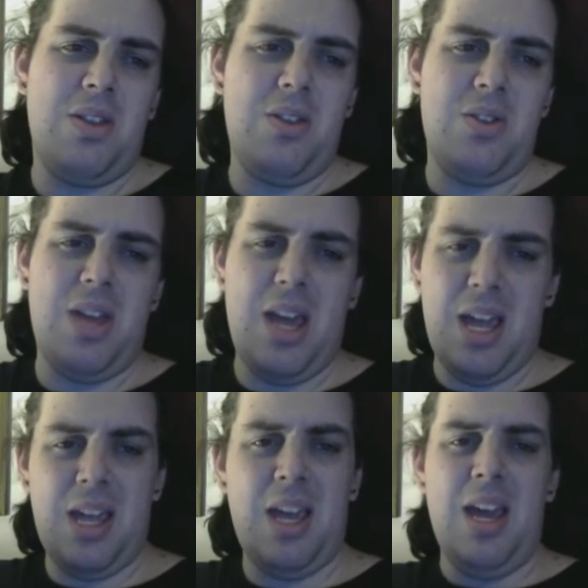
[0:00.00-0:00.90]

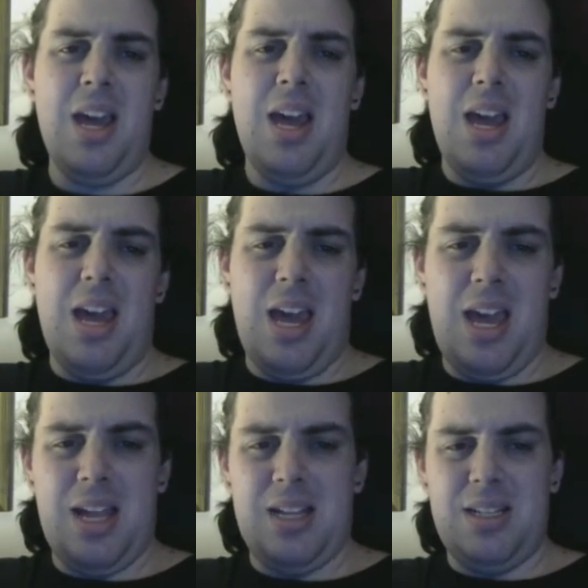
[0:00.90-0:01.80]
thing,
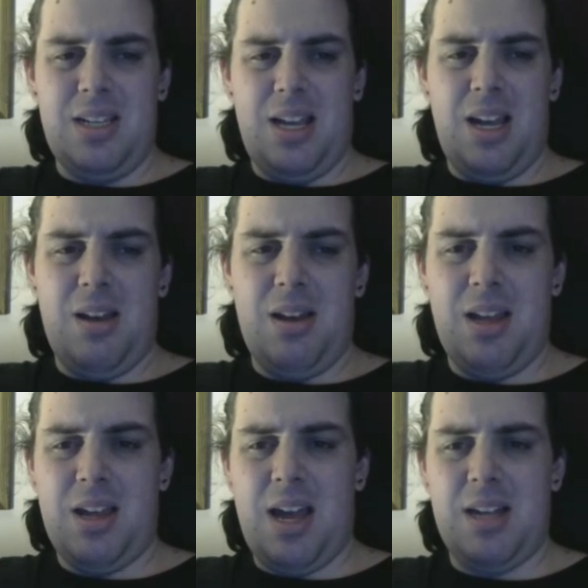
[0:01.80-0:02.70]
and
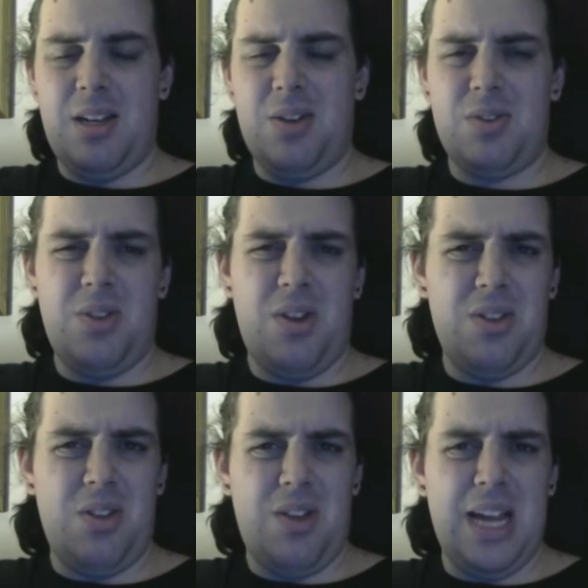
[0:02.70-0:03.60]
it kind of goes
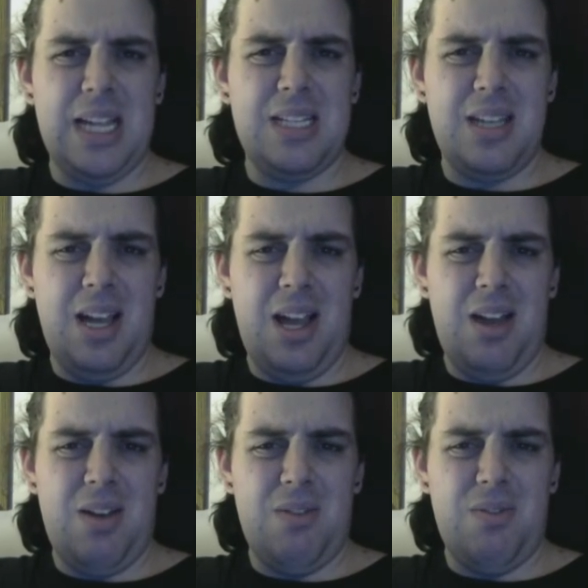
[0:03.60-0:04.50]
along the lines
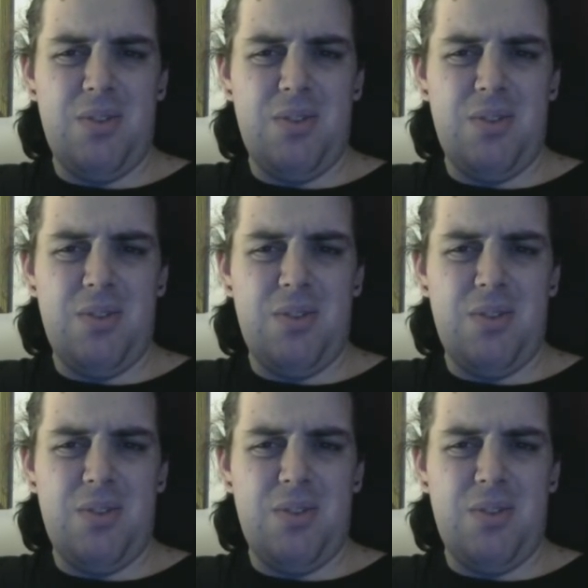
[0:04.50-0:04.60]
of